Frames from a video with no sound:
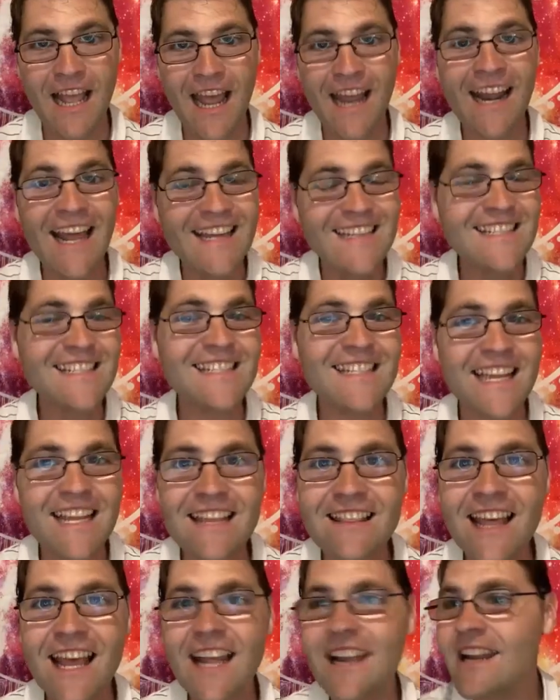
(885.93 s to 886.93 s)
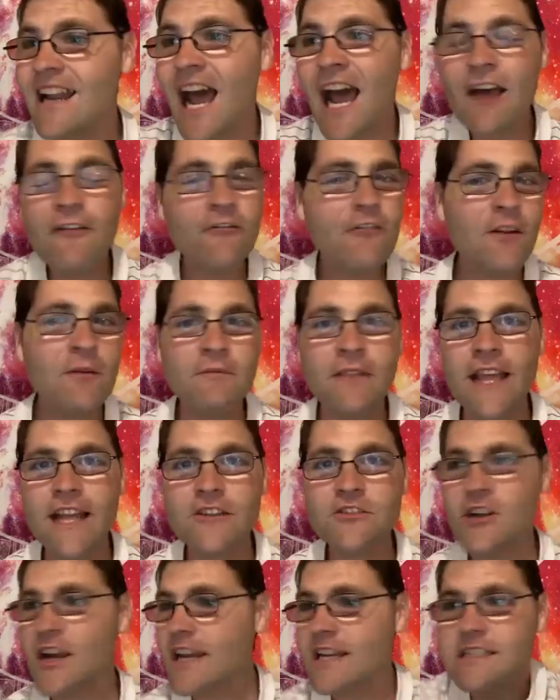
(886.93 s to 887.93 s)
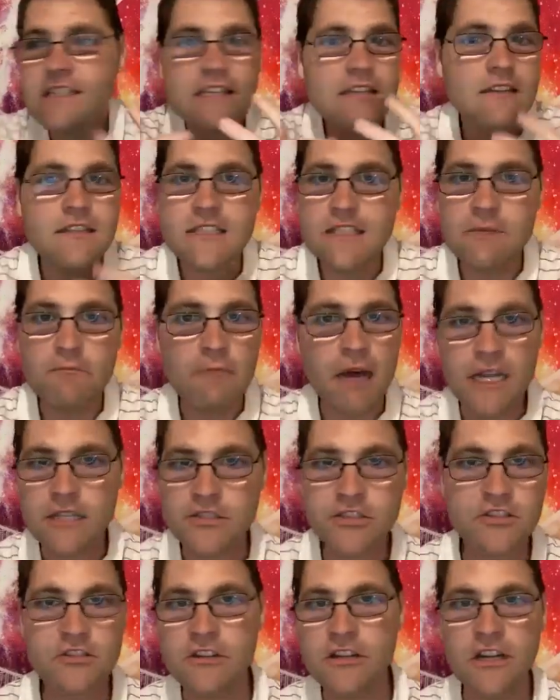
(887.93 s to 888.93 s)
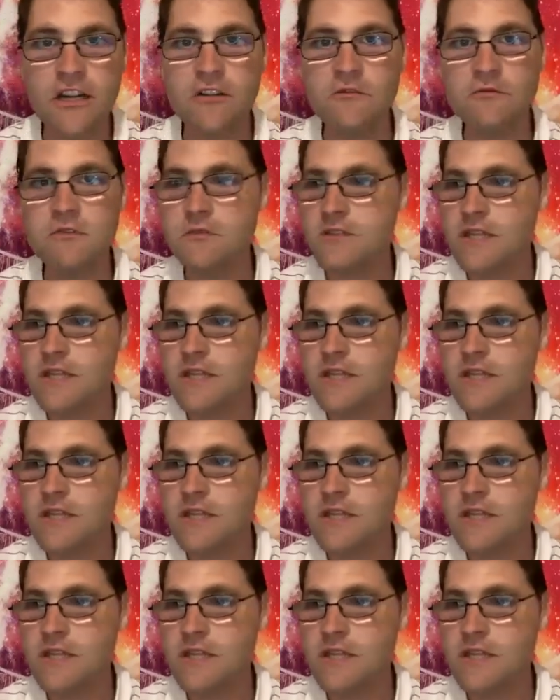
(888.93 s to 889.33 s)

And I say that not from like trying to demonstrate, you know,